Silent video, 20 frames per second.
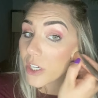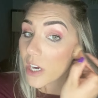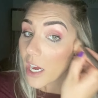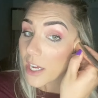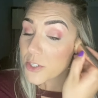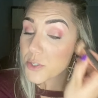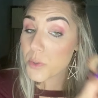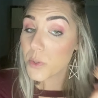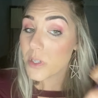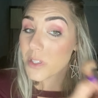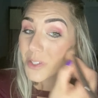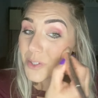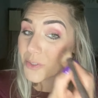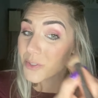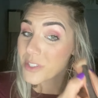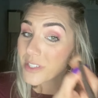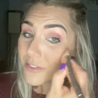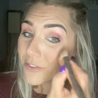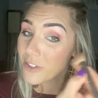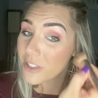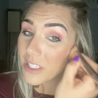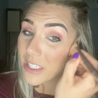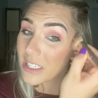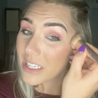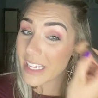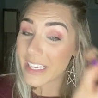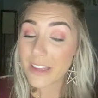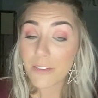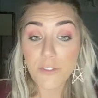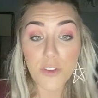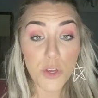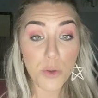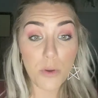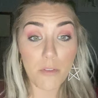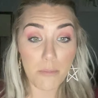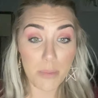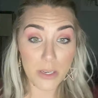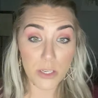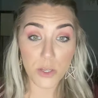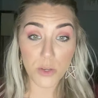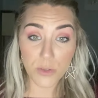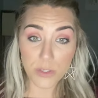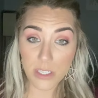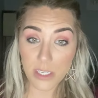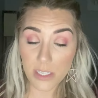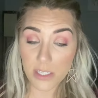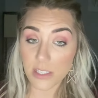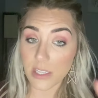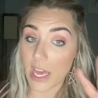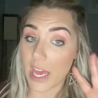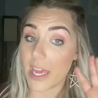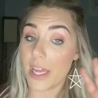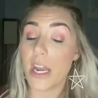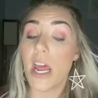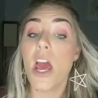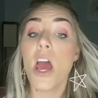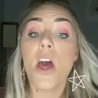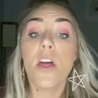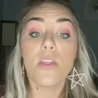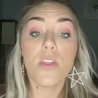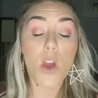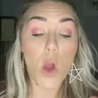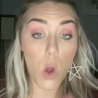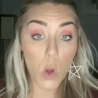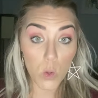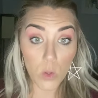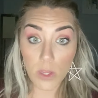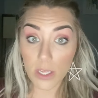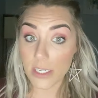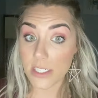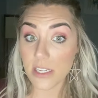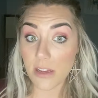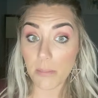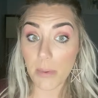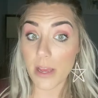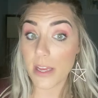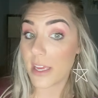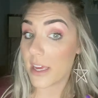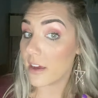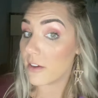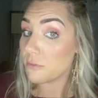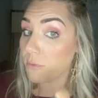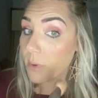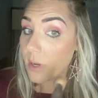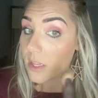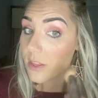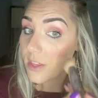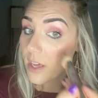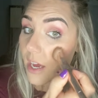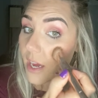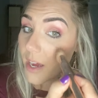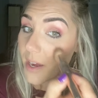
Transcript: contour a little differently, like if you have been using Seint, the only tip I give with